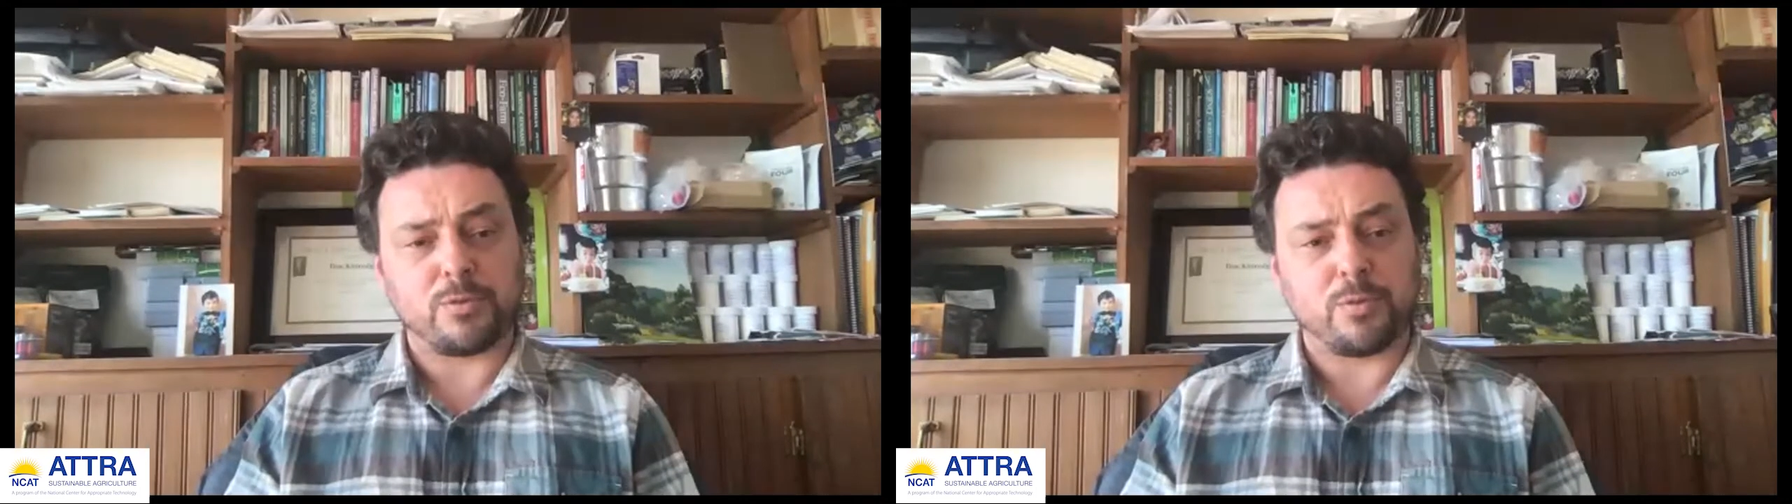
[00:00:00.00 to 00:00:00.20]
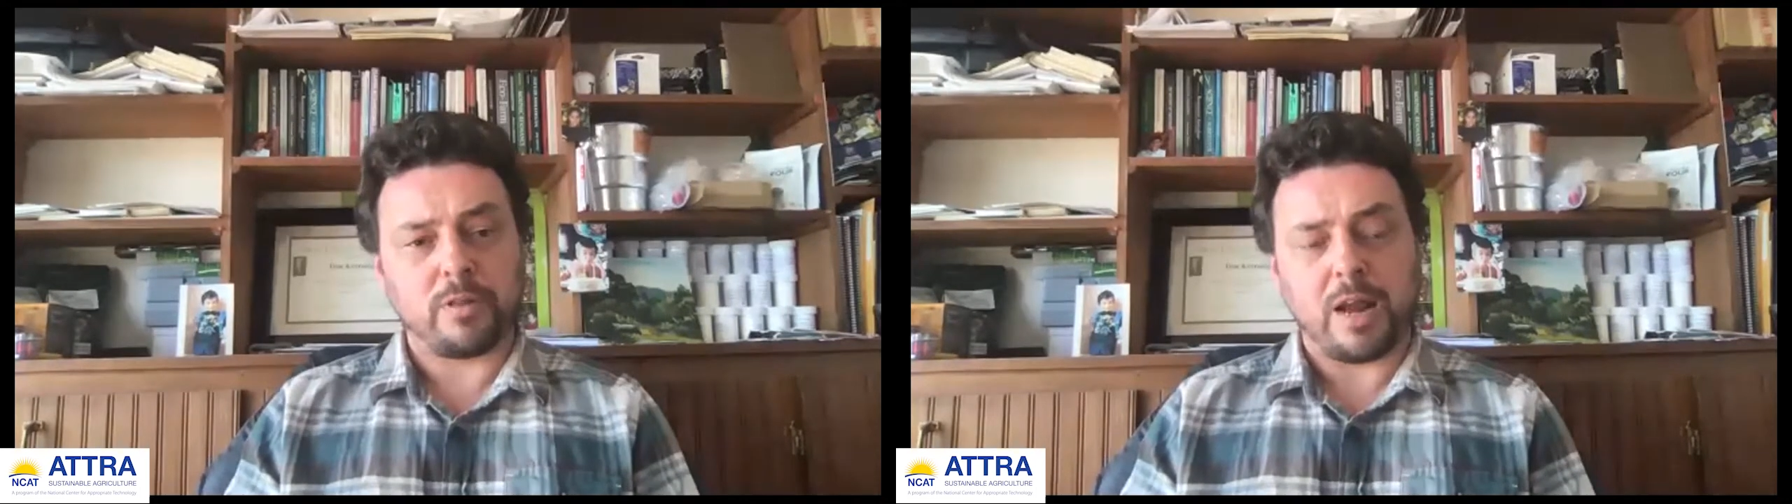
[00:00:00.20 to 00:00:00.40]

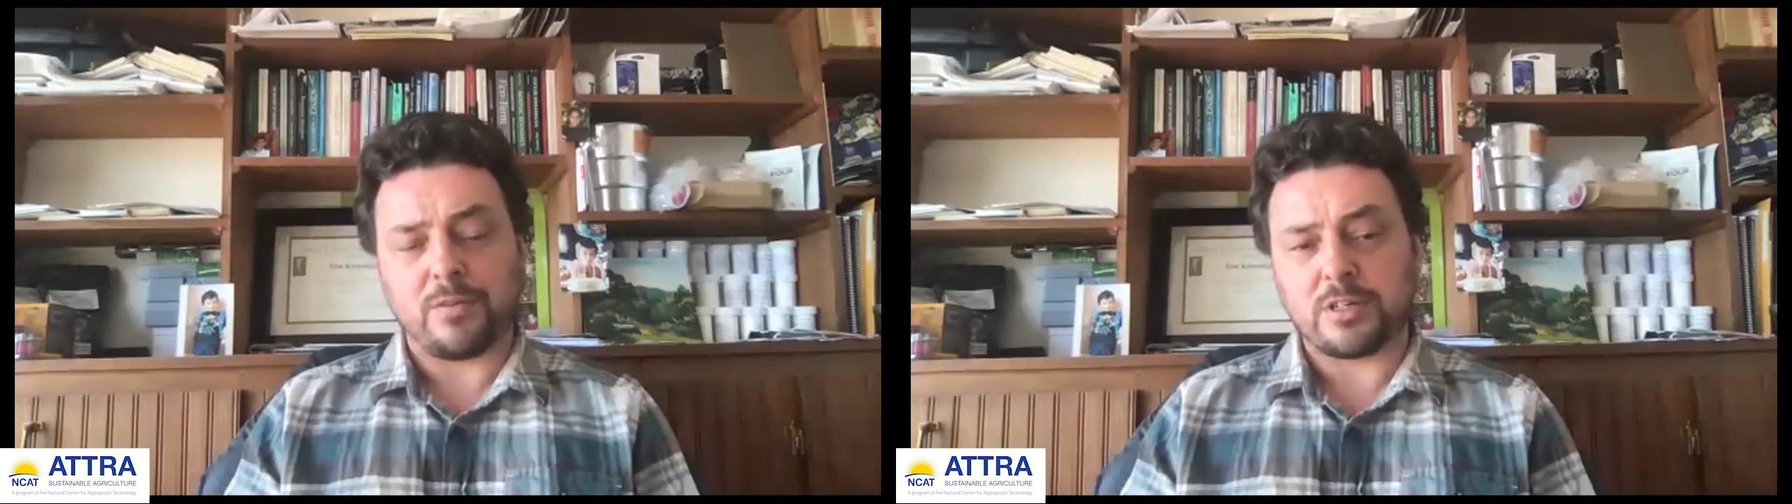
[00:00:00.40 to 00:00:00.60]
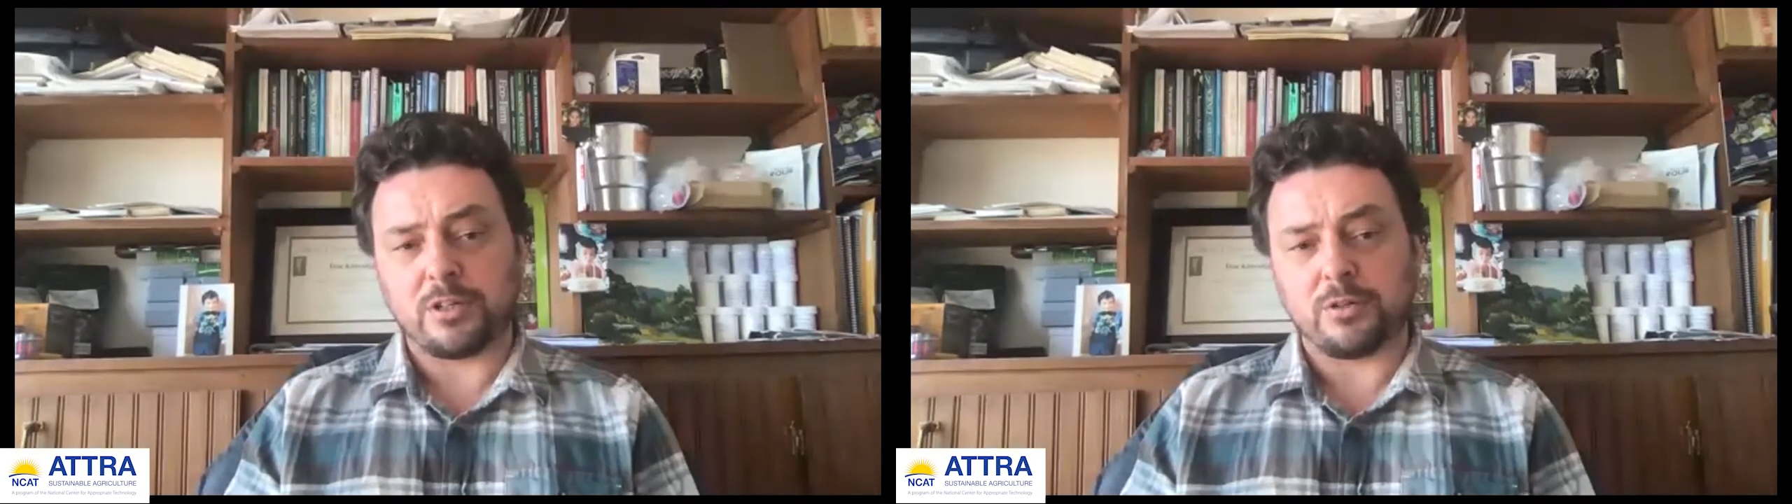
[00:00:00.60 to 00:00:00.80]
with every
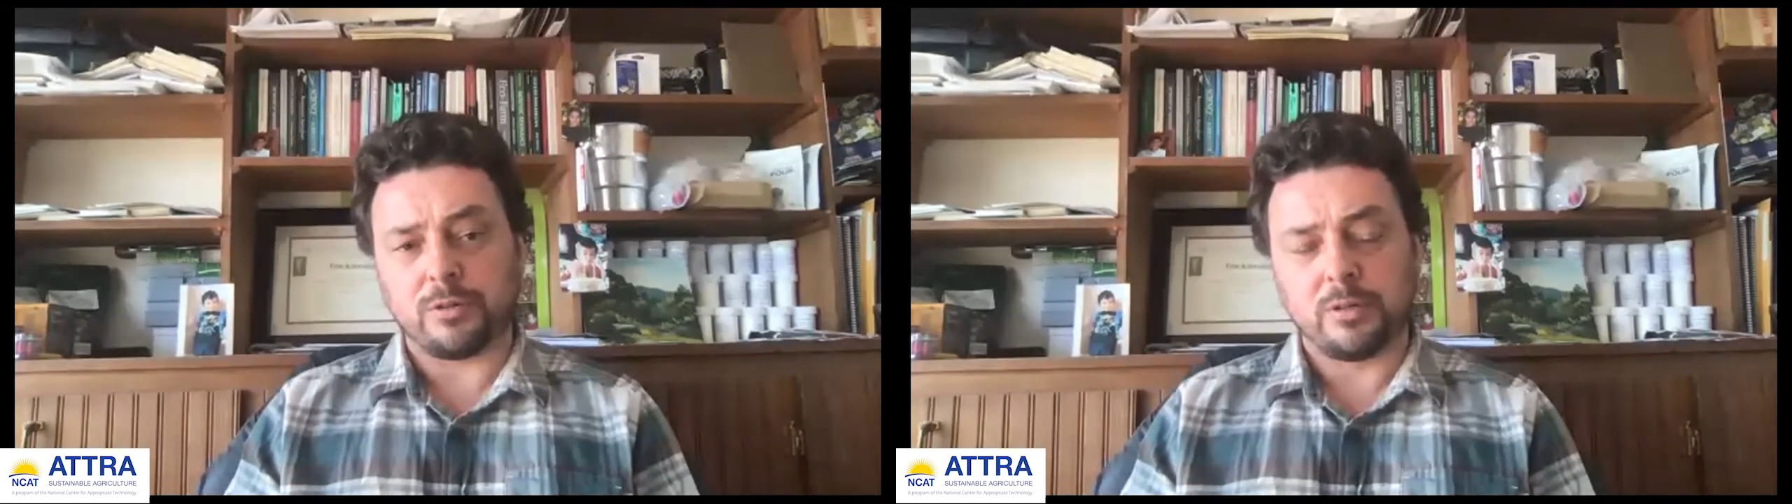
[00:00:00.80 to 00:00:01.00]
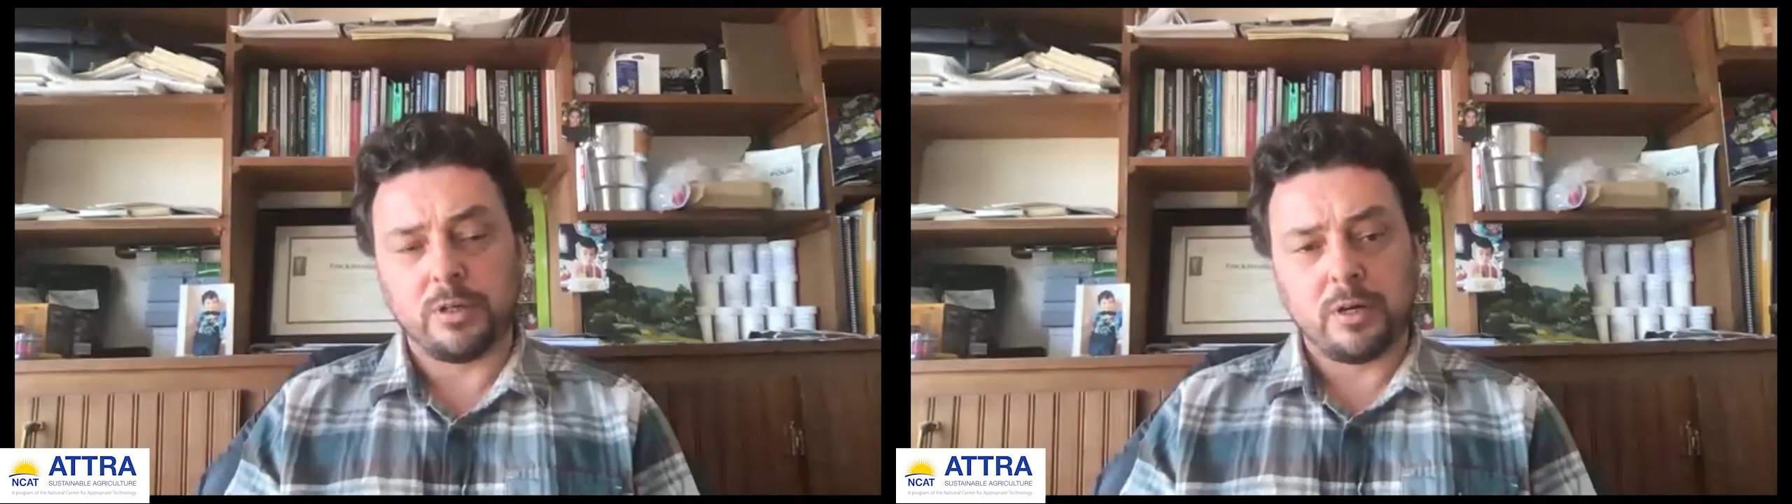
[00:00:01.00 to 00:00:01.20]

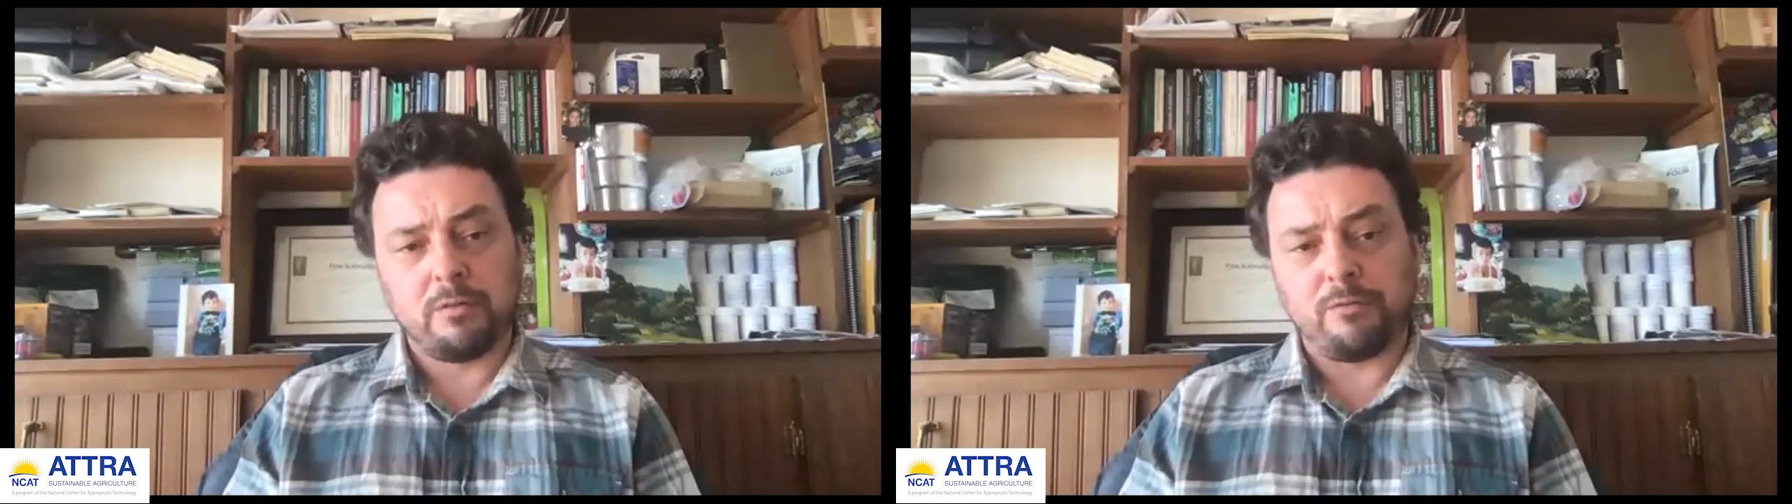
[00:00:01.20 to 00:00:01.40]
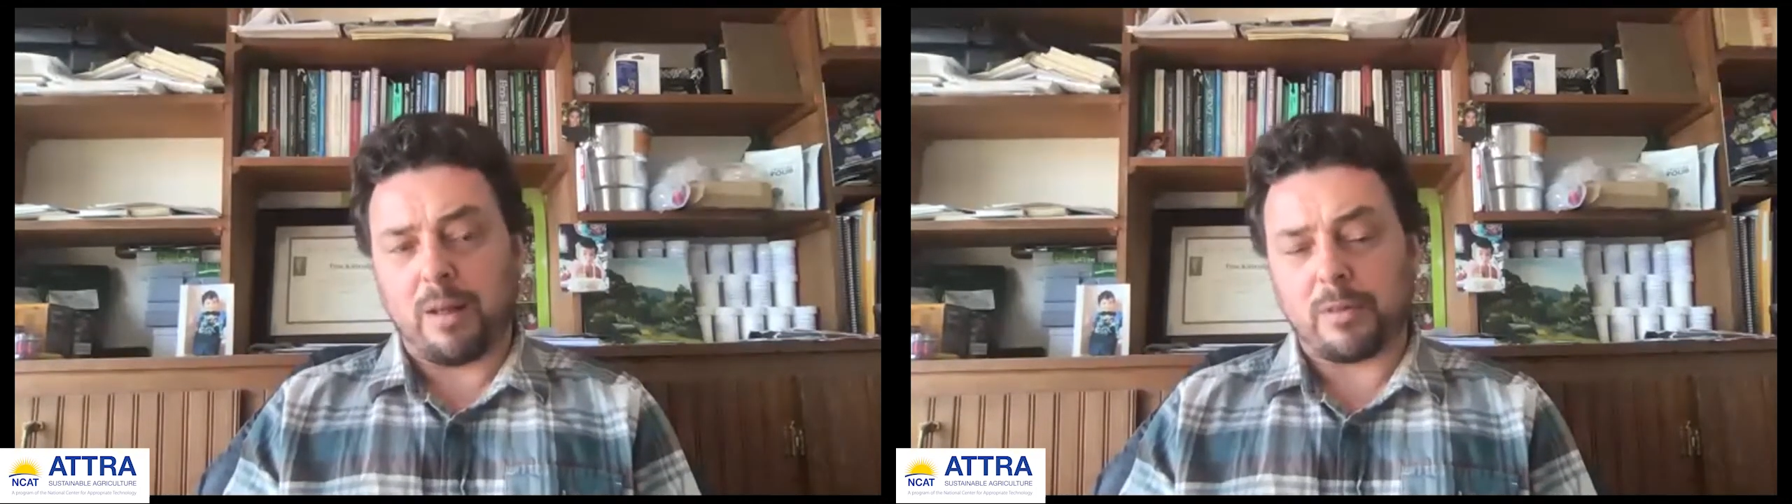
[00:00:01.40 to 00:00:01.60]
single
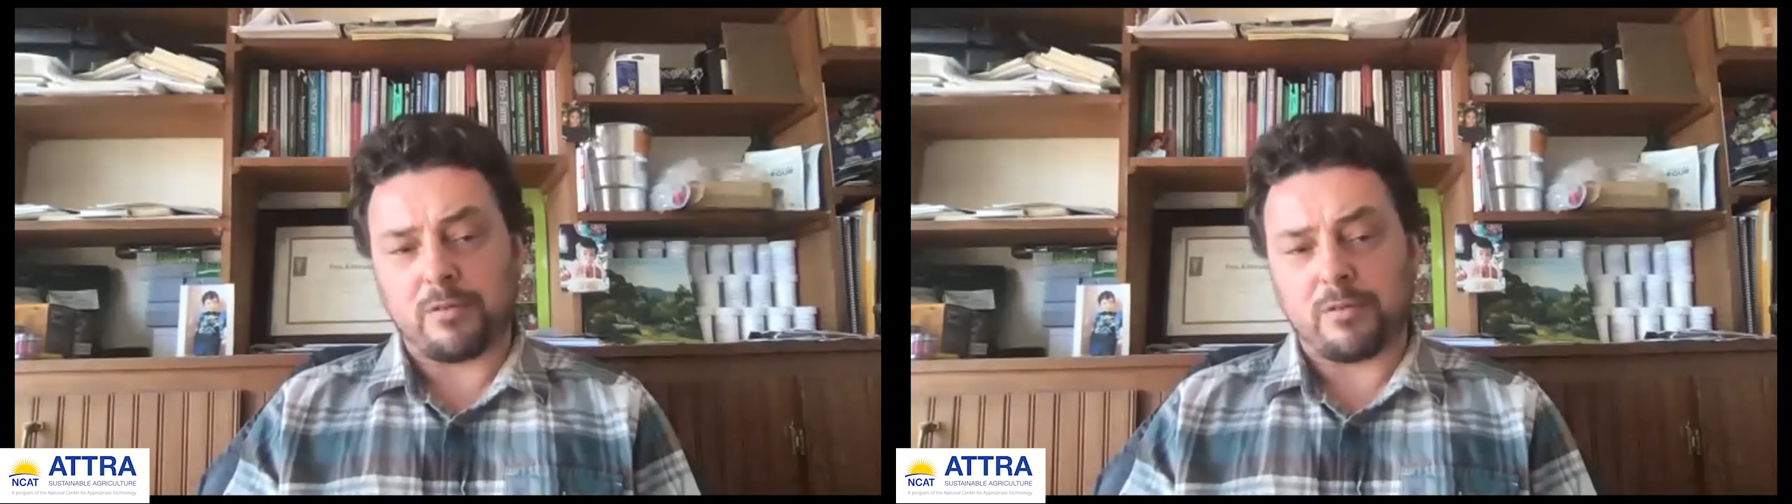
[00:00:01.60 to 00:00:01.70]
family